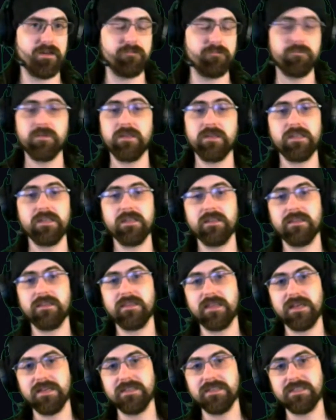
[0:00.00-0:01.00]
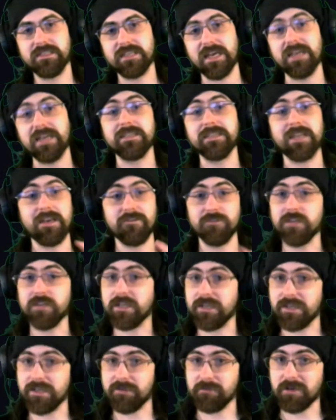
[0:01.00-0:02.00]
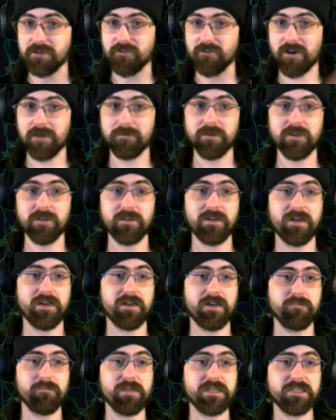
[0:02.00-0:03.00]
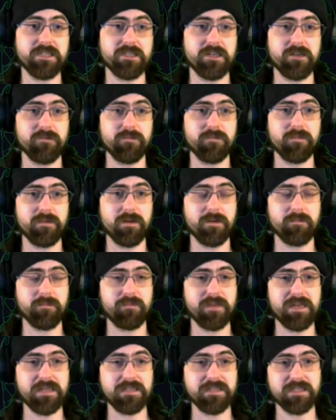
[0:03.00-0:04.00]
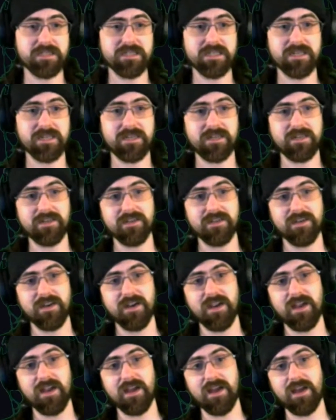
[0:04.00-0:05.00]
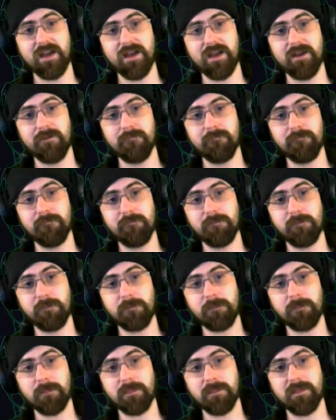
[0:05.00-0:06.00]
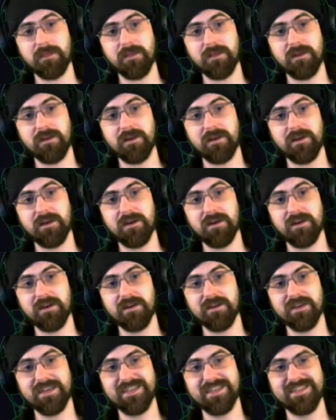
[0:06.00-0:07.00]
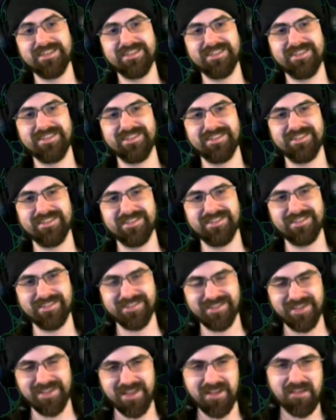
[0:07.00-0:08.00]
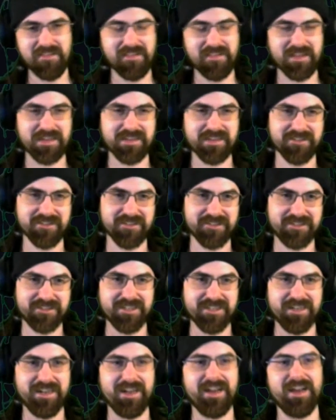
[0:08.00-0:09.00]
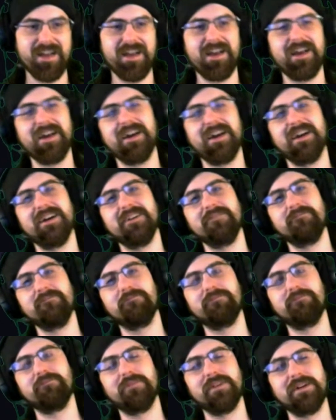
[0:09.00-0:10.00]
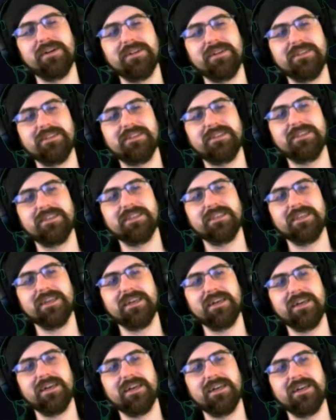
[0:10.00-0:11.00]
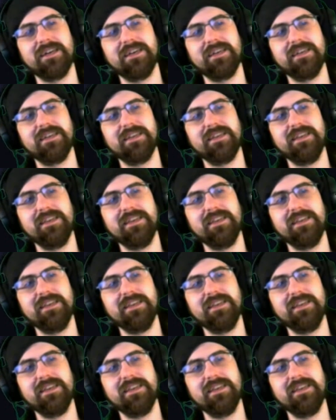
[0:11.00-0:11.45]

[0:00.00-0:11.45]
But there's, and evidently my grammar, mixing up is and are. Um, uh, Thank you, Josh. Uh, but I